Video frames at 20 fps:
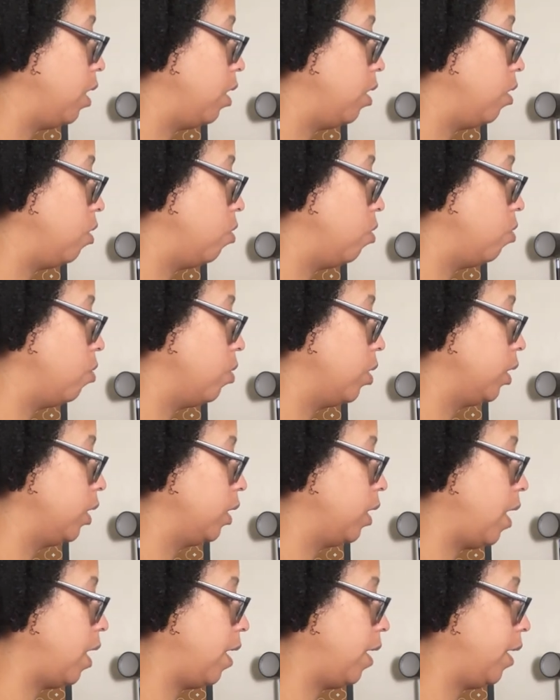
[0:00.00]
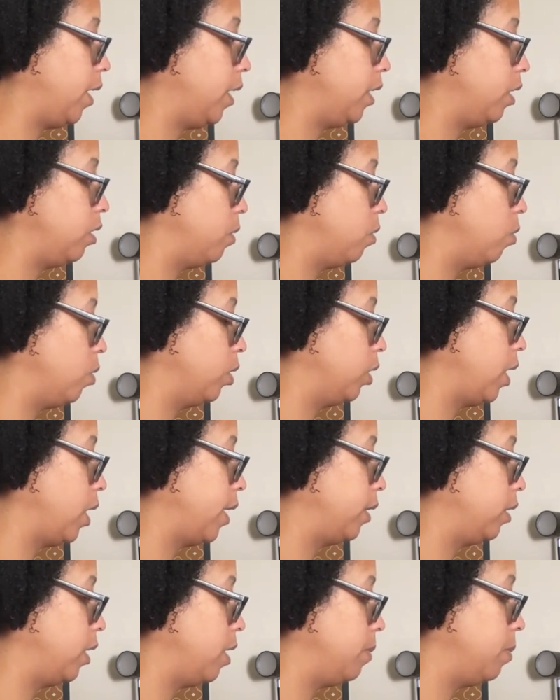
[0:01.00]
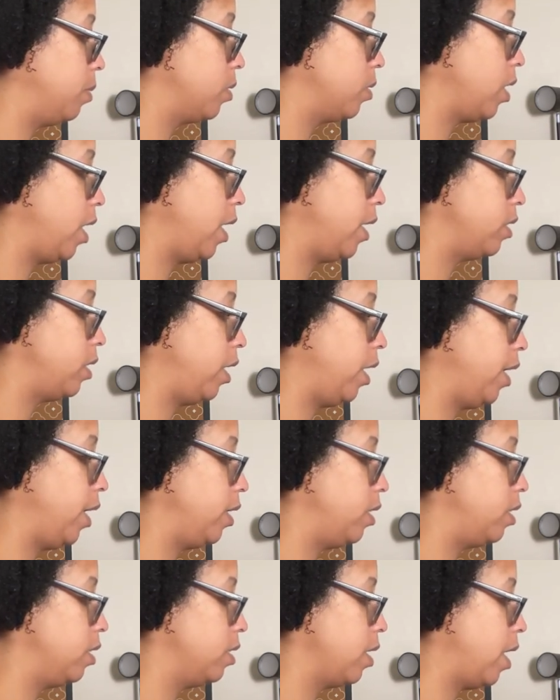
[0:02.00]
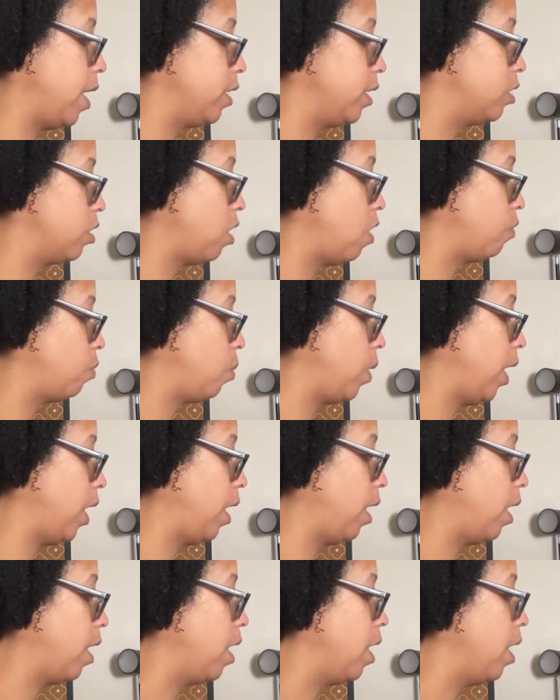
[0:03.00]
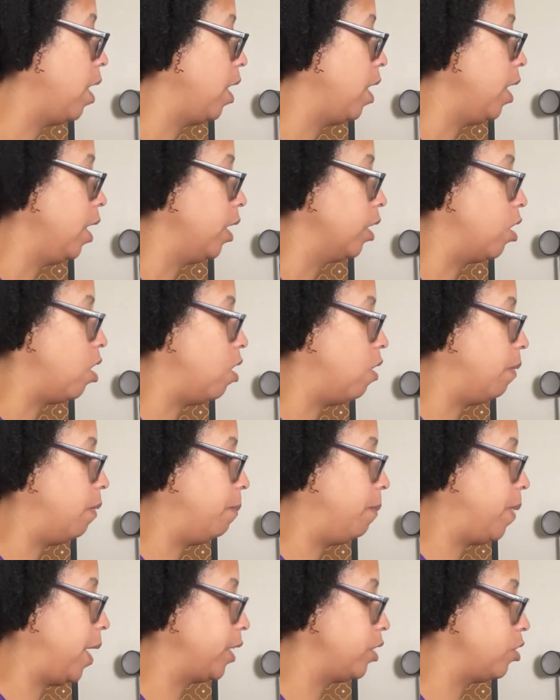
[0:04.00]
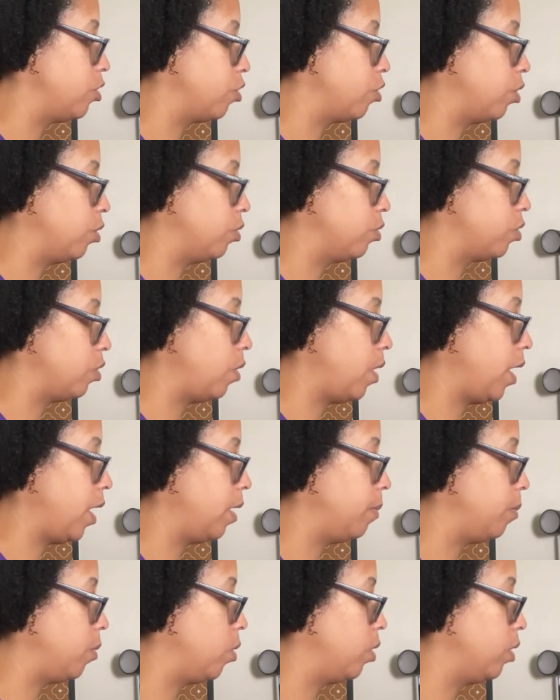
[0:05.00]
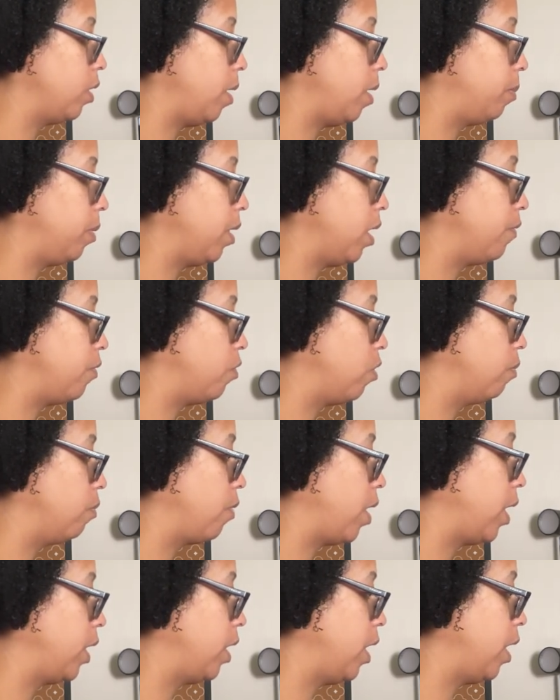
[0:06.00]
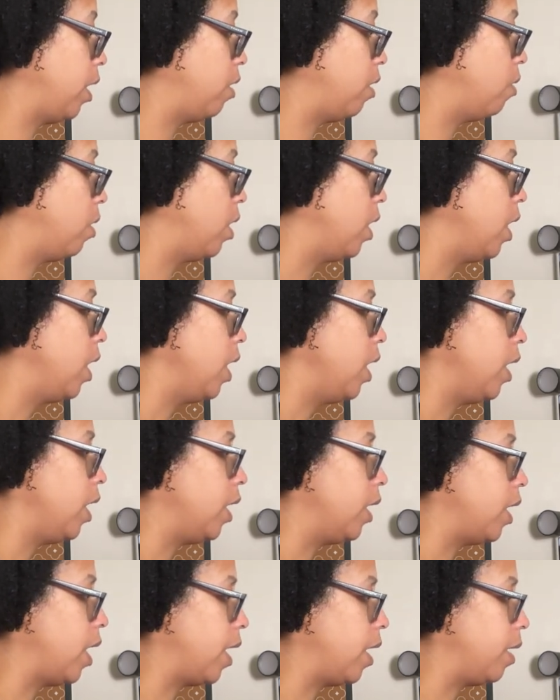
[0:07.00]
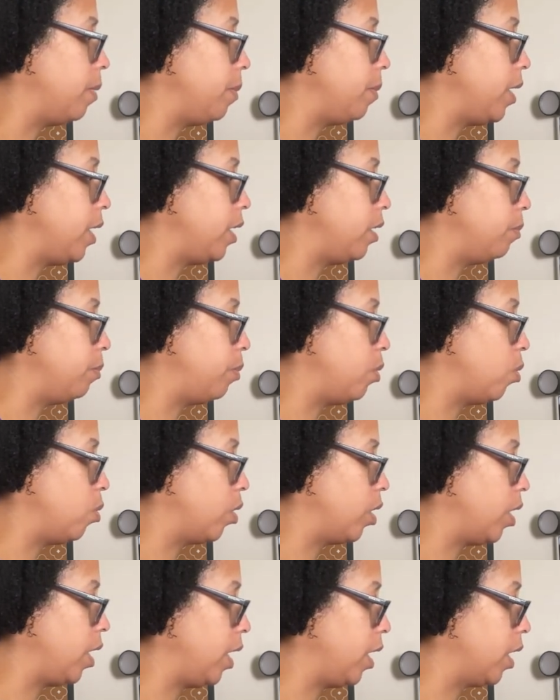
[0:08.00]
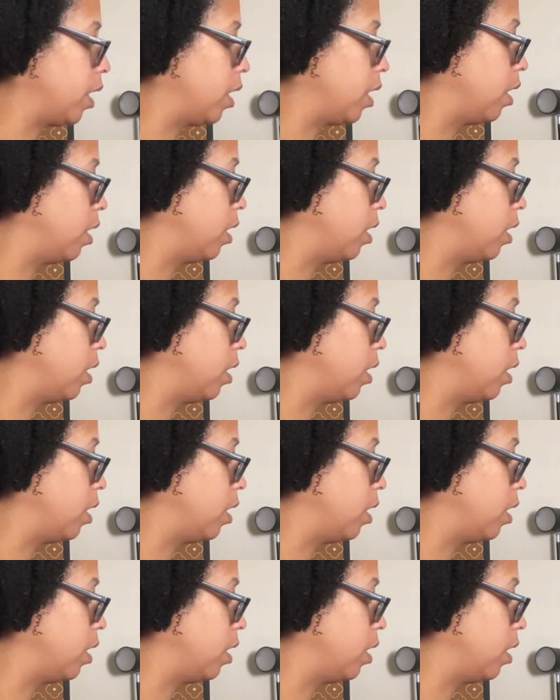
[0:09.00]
online. Online Labels has a design software called Maestro, so I'm on that platform right now and I am importing